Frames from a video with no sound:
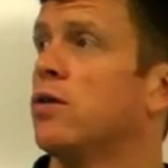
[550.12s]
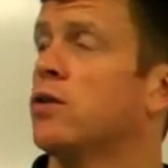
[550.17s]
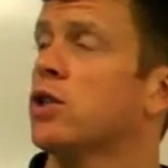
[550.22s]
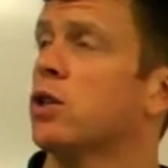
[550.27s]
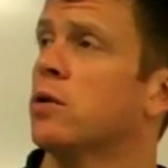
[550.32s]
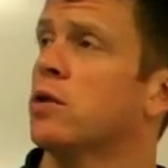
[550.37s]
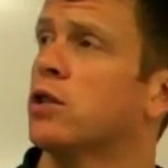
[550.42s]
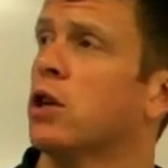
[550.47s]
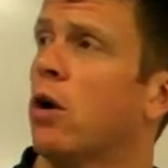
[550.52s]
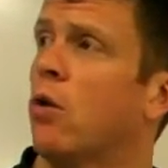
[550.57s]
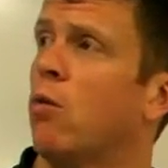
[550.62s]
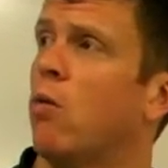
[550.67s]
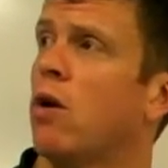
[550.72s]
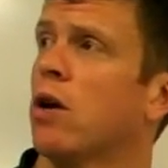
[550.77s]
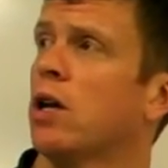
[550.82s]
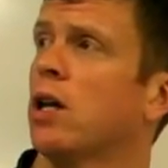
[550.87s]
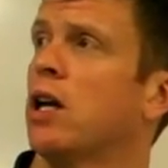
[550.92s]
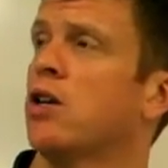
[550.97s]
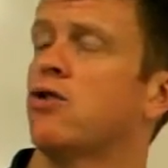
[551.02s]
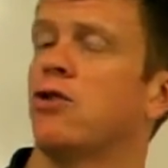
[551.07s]
so it's got 1
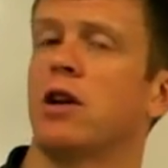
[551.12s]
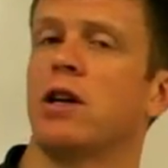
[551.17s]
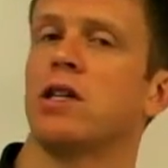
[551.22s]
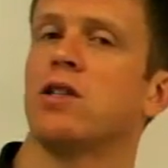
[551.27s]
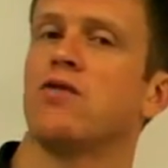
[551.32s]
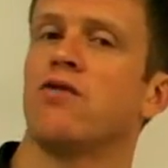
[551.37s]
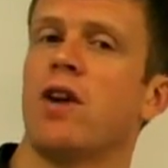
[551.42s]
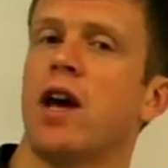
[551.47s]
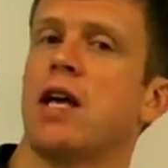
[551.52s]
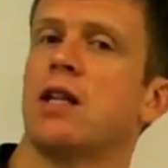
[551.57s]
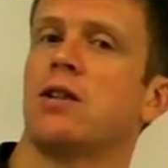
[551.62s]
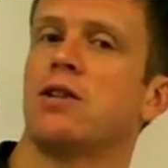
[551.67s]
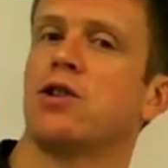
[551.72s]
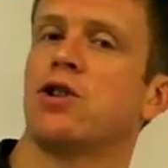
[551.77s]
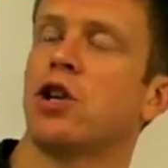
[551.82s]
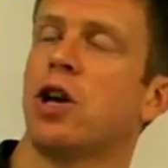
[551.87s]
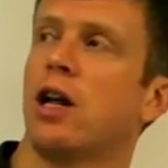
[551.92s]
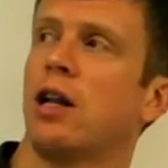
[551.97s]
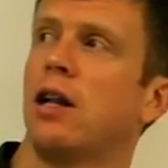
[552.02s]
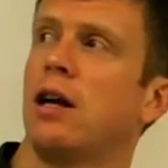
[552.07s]
electron in its valence
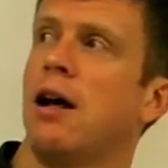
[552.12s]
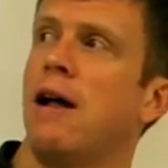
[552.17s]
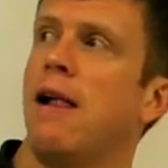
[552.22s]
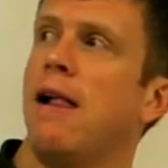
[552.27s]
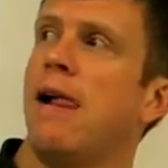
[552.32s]
shell.